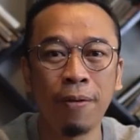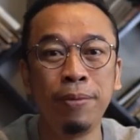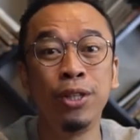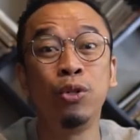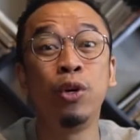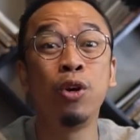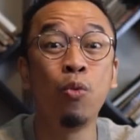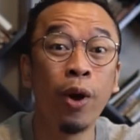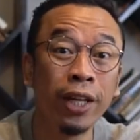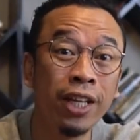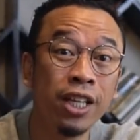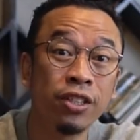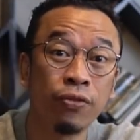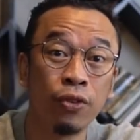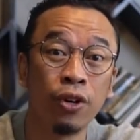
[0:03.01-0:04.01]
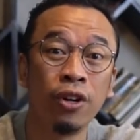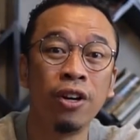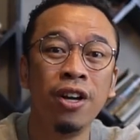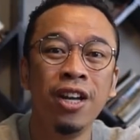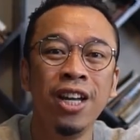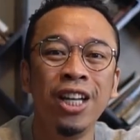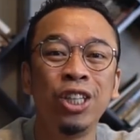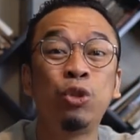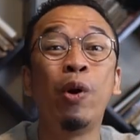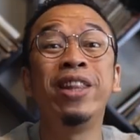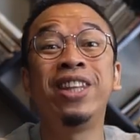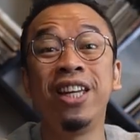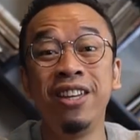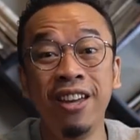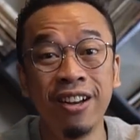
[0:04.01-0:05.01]
I've been doing weddings for
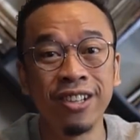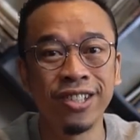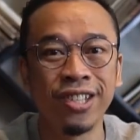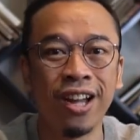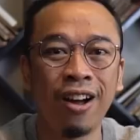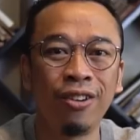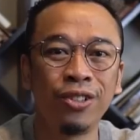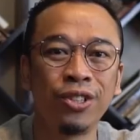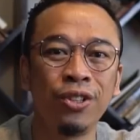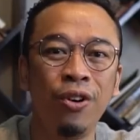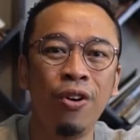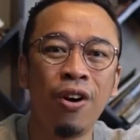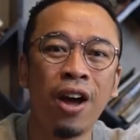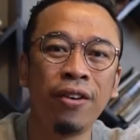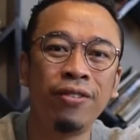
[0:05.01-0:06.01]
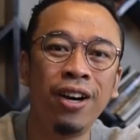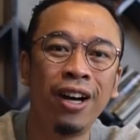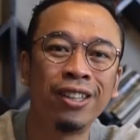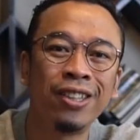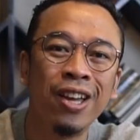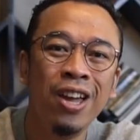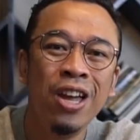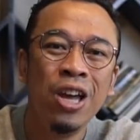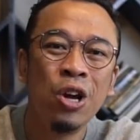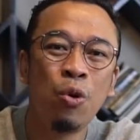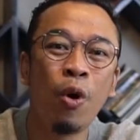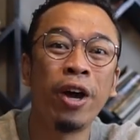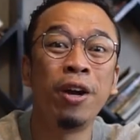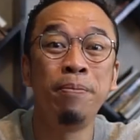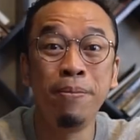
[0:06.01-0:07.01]
20 years now, so I've got
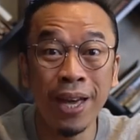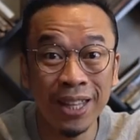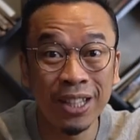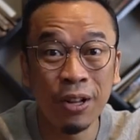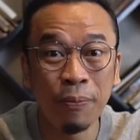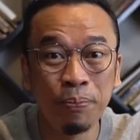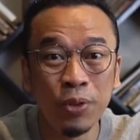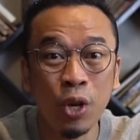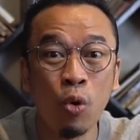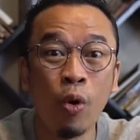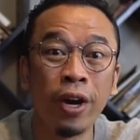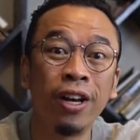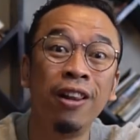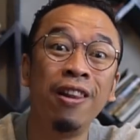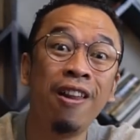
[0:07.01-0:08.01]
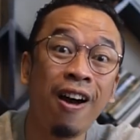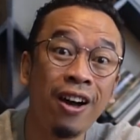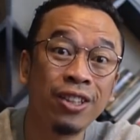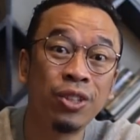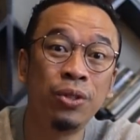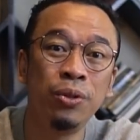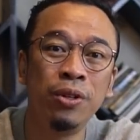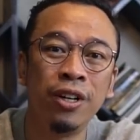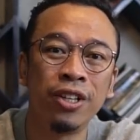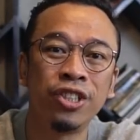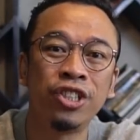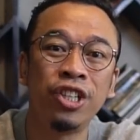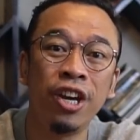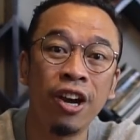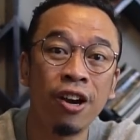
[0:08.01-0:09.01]
quite a lot to
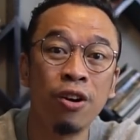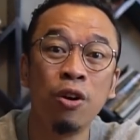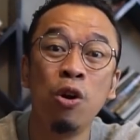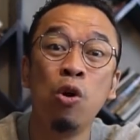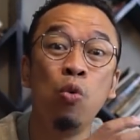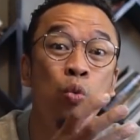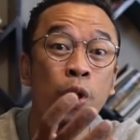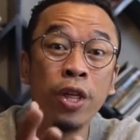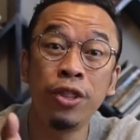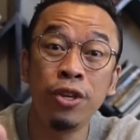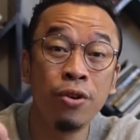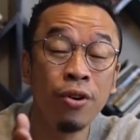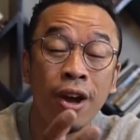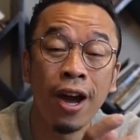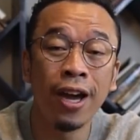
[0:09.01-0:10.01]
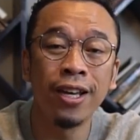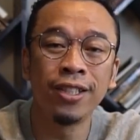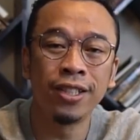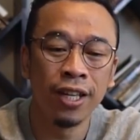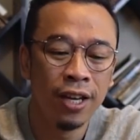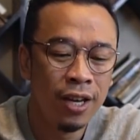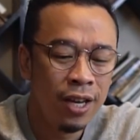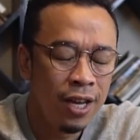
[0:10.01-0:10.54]
share with you guys